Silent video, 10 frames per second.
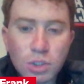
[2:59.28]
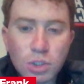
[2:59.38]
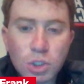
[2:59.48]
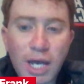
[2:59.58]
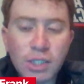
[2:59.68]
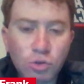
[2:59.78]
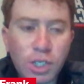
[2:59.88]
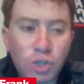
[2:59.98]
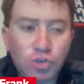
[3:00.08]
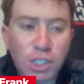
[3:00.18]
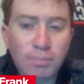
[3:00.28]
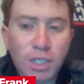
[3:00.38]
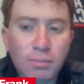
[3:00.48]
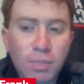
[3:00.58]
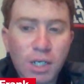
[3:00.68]
that Luke
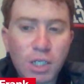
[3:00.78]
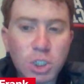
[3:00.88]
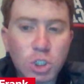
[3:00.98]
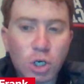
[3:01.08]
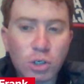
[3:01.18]
Kandra can be an